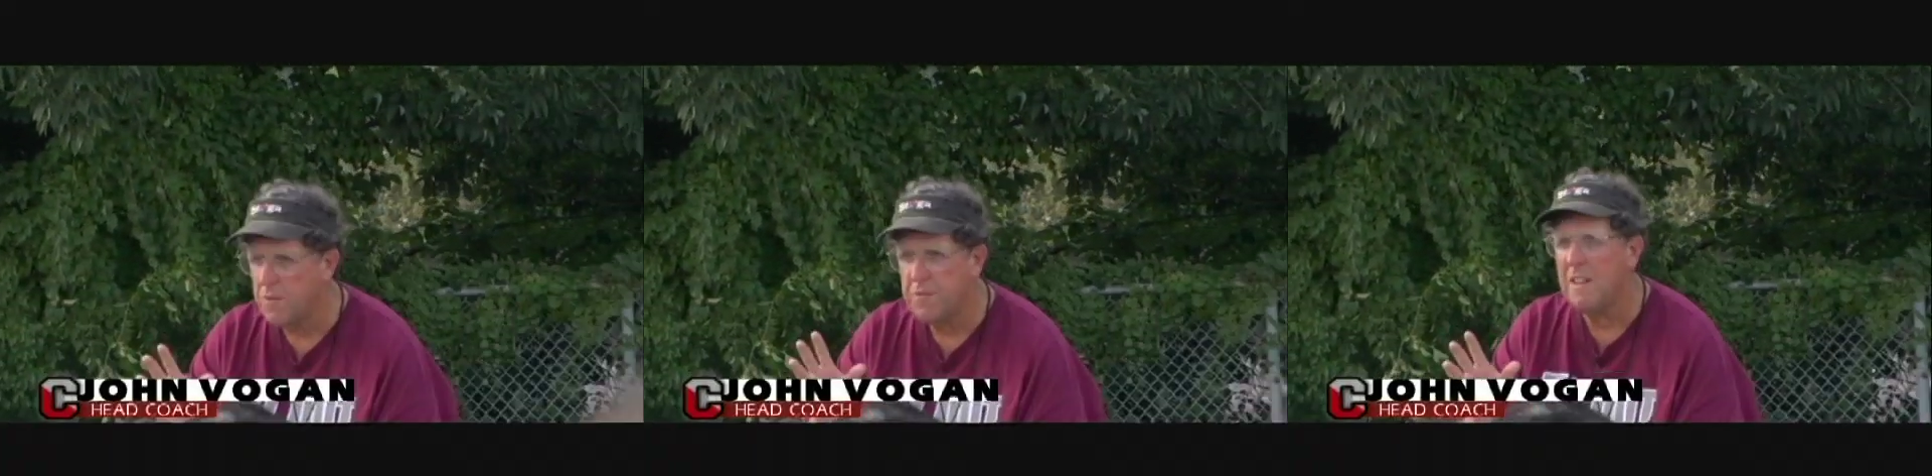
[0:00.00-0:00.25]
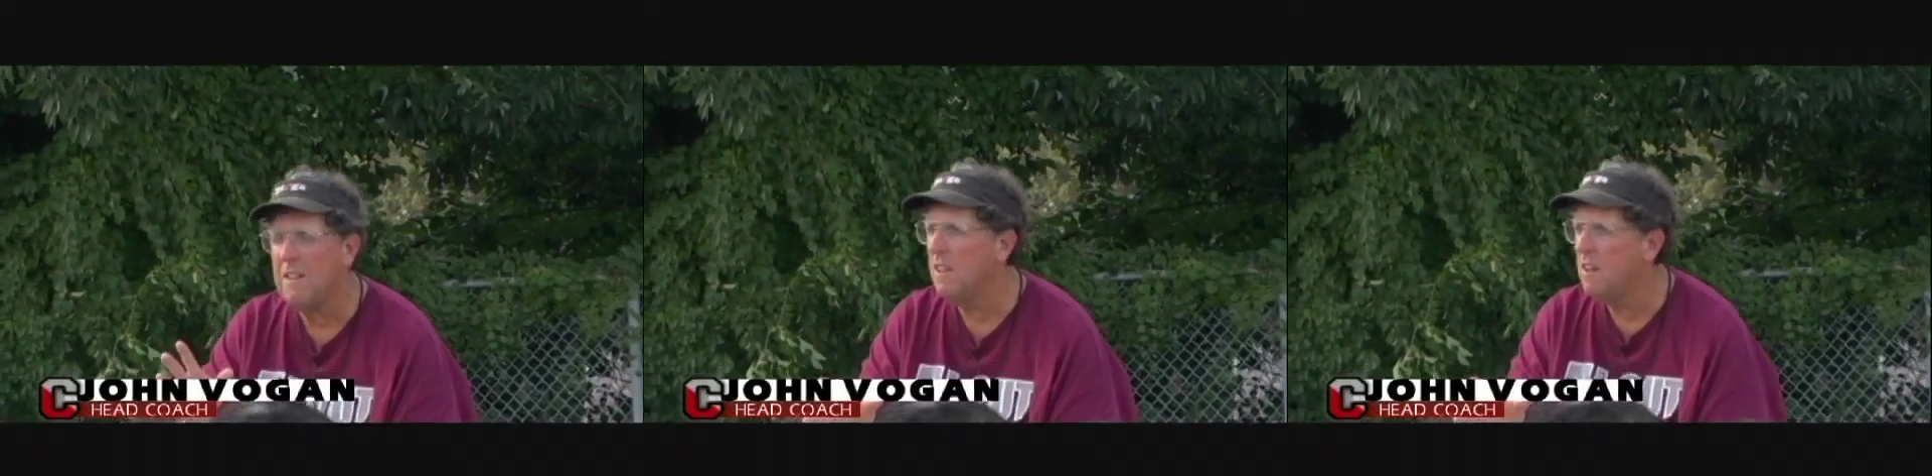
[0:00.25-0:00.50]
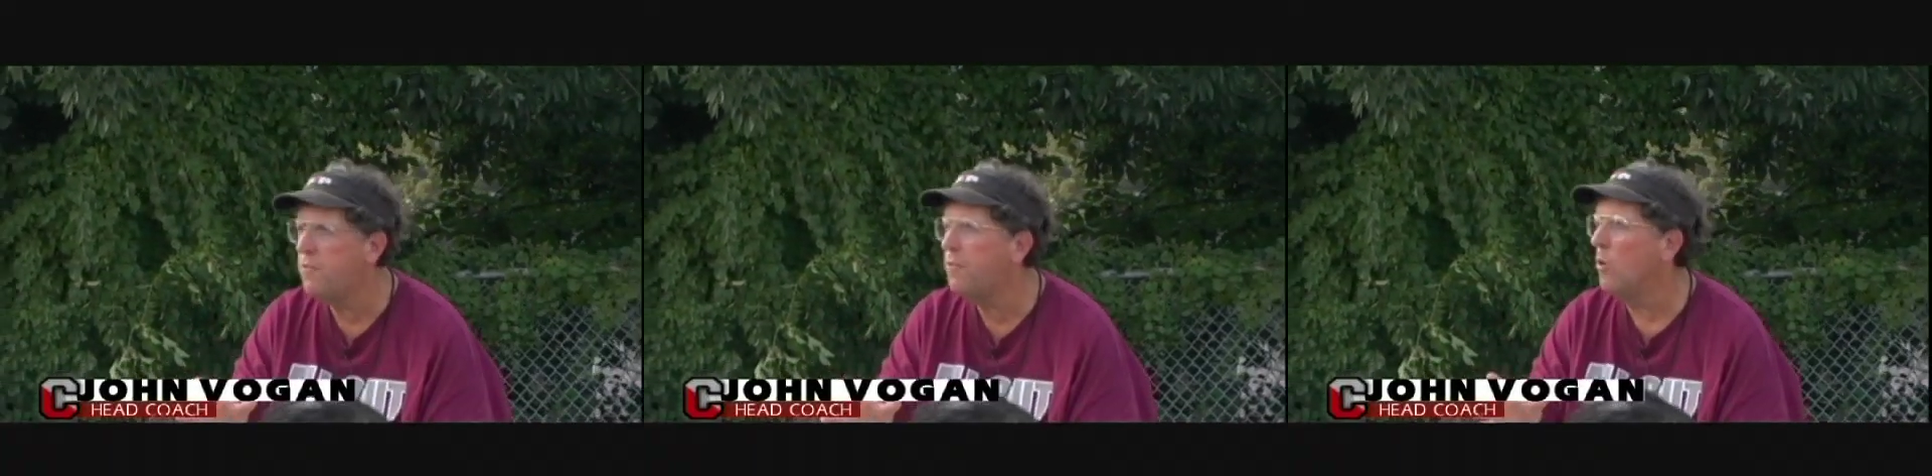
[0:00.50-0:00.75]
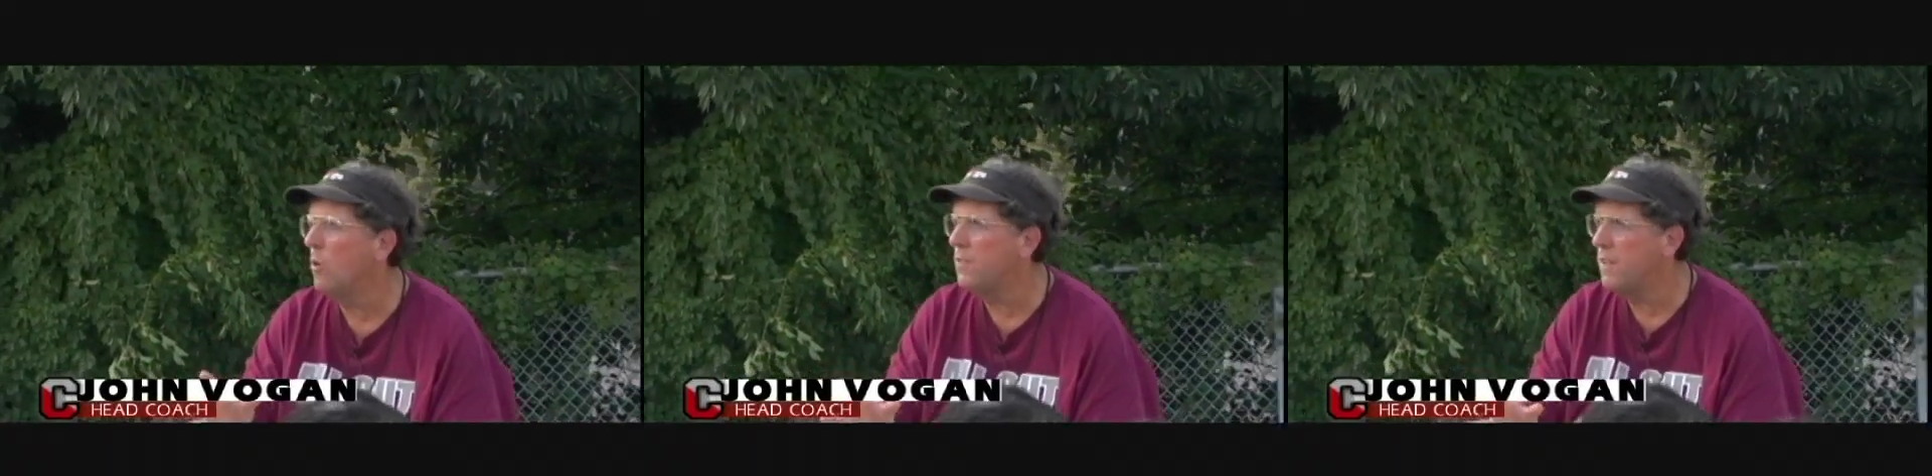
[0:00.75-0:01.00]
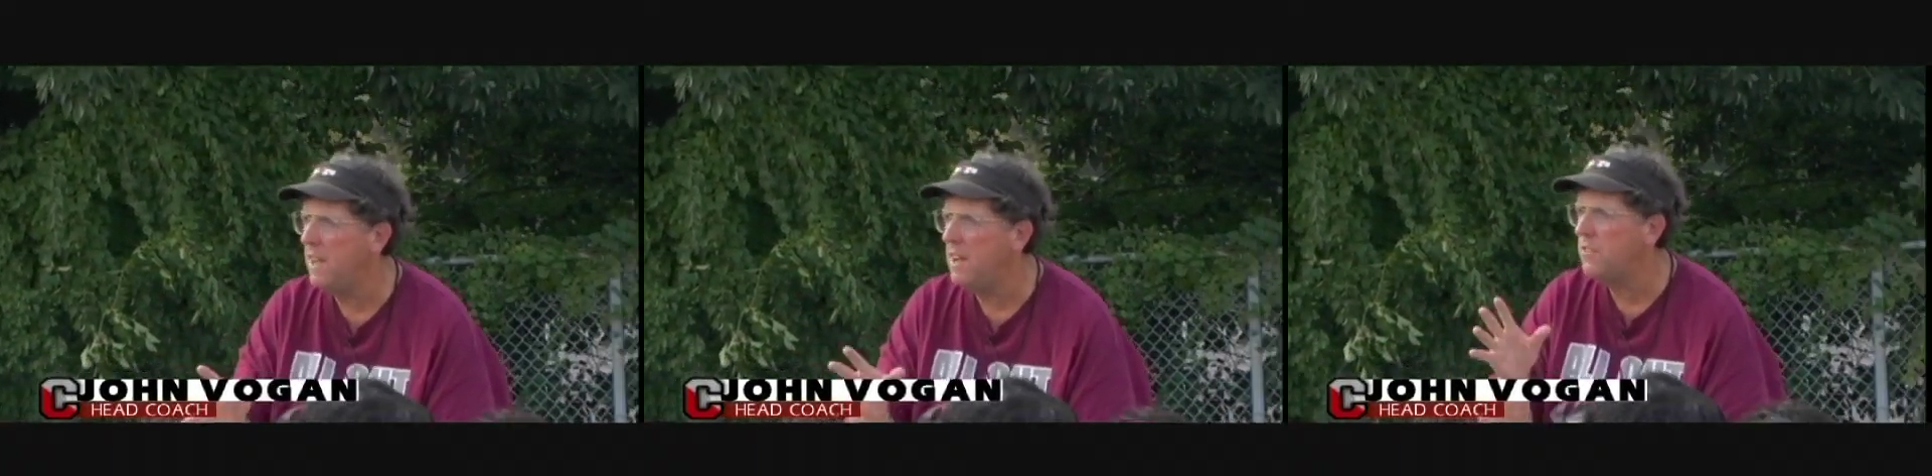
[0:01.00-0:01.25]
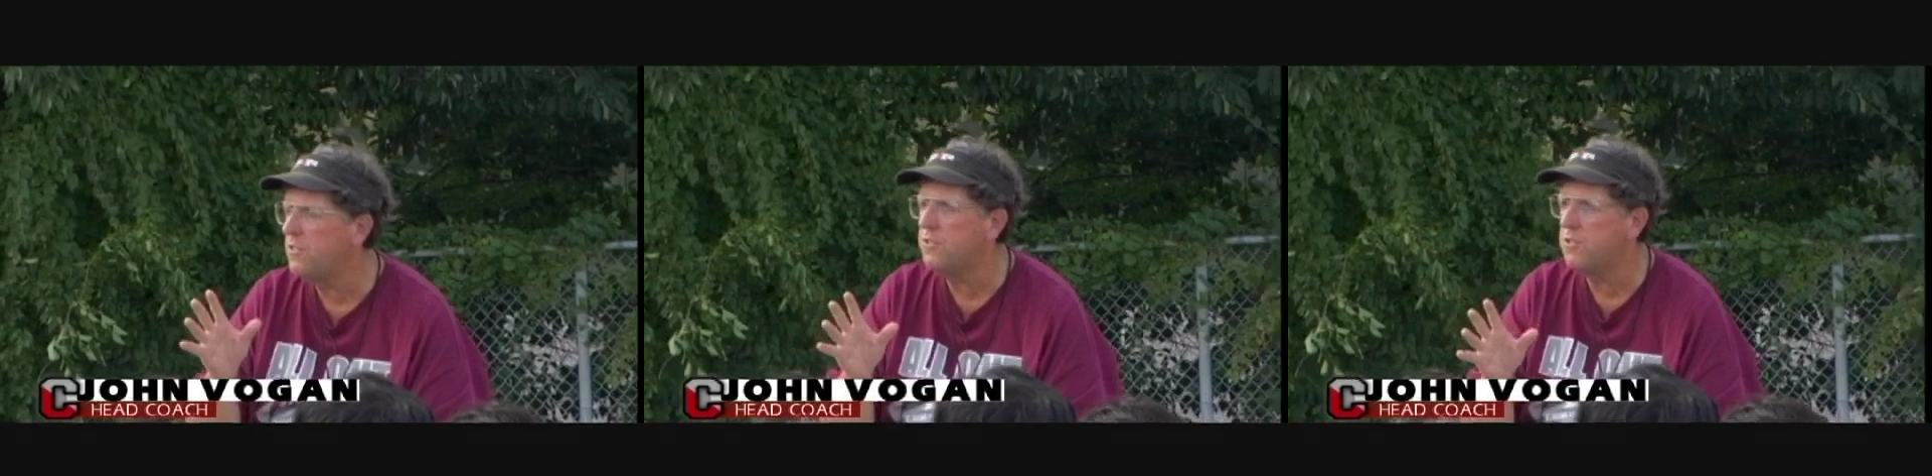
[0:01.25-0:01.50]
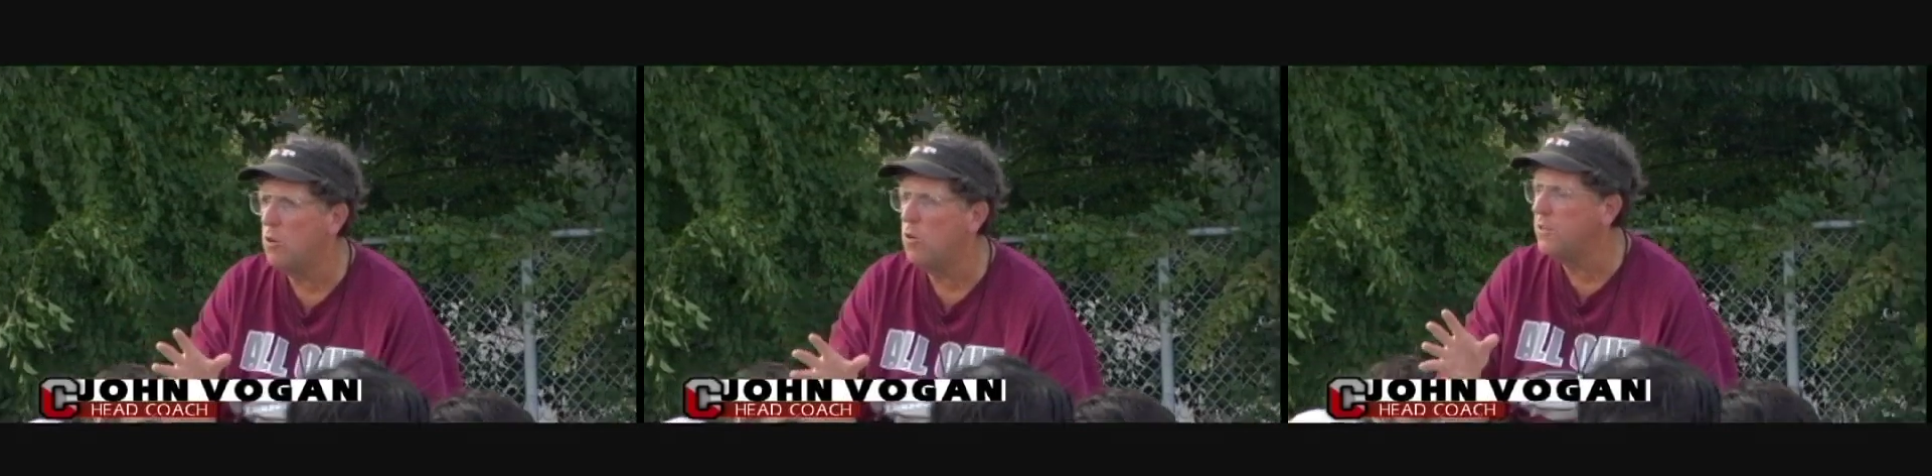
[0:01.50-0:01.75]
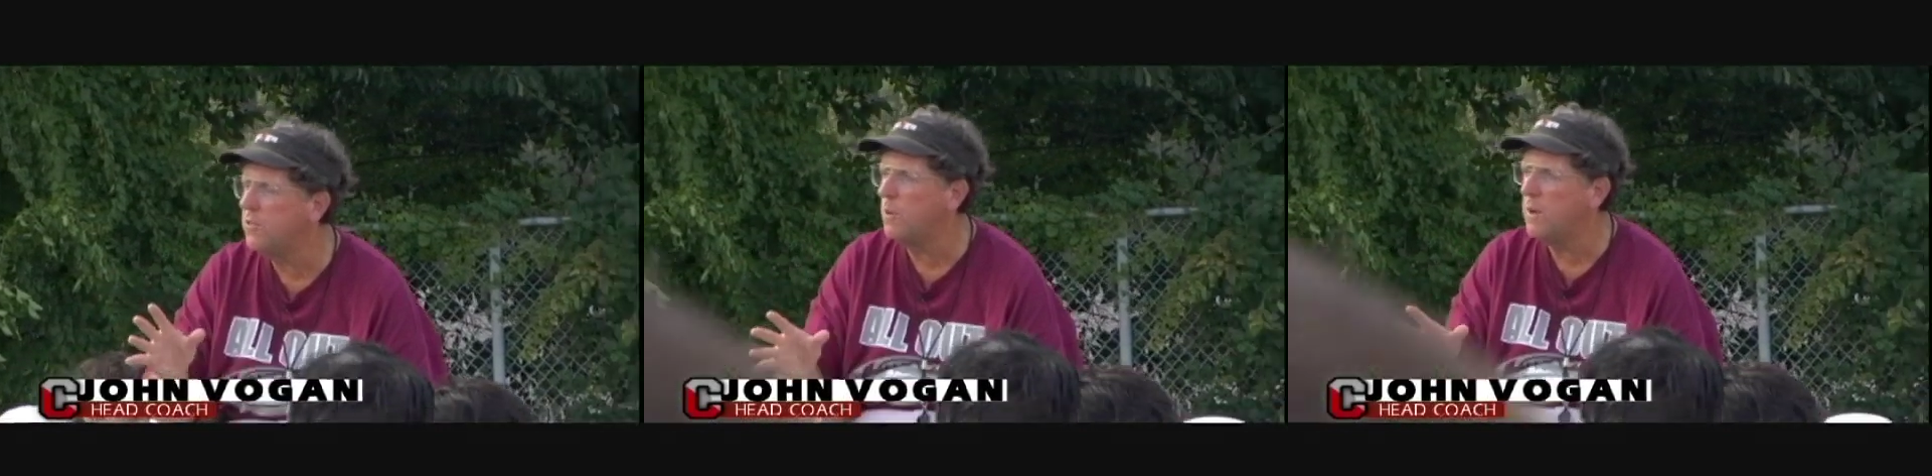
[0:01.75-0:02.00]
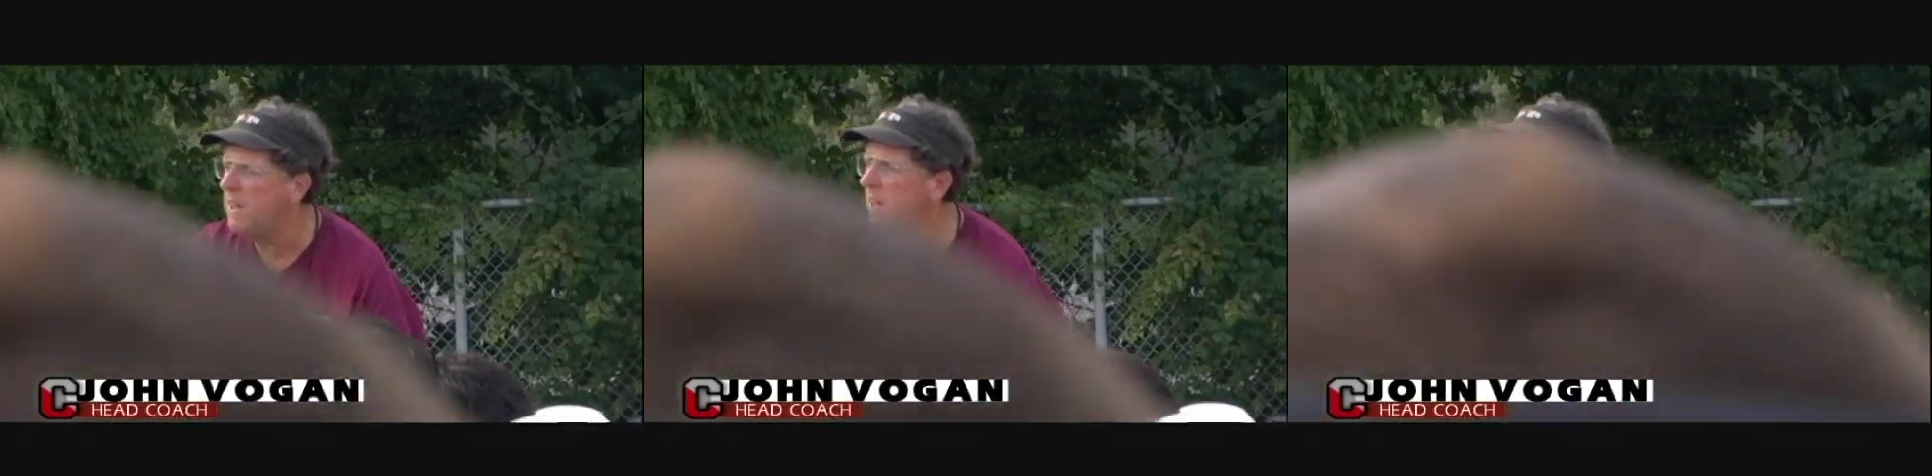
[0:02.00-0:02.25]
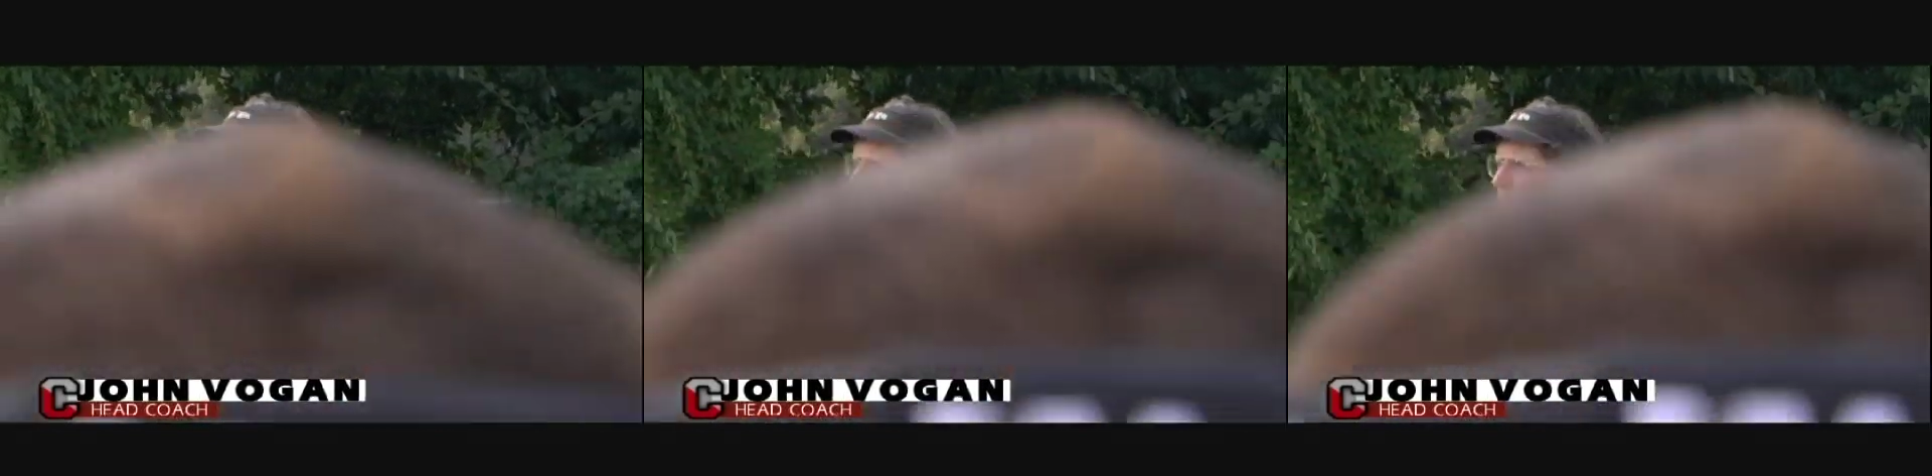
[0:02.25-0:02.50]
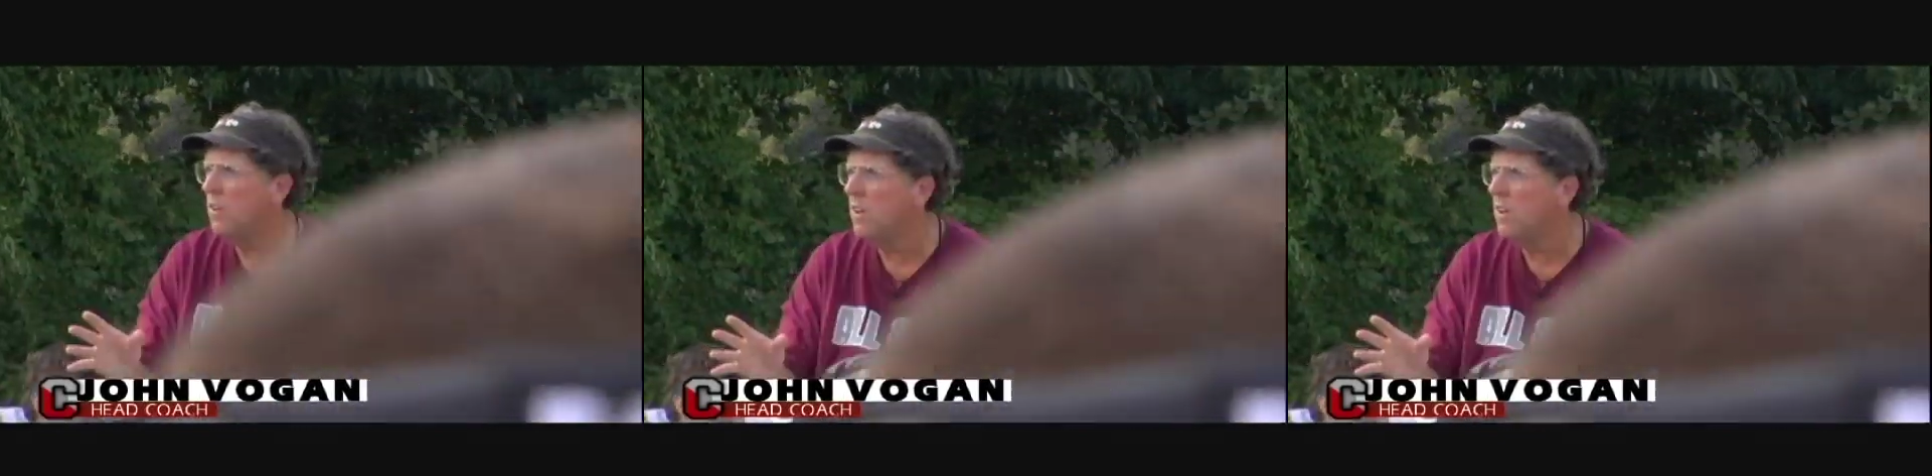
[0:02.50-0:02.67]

what they live for, these two and three years.